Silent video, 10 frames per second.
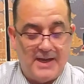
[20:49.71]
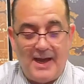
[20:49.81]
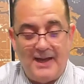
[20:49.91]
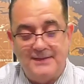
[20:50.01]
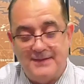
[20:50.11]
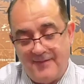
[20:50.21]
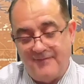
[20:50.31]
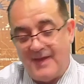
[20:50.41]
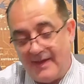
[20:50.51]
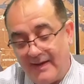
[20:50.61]
I love
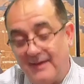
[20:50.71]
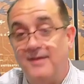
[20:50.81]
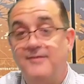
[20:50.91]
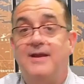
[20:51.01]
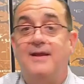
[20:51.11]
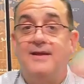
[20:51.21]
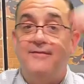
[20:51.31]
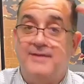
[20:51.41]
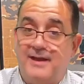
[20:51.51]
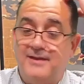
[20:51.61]
that. I love it. I love
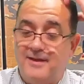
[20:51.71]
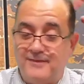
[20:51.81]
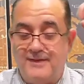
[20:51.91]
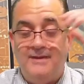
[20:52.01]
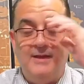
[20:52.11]
it. I love it.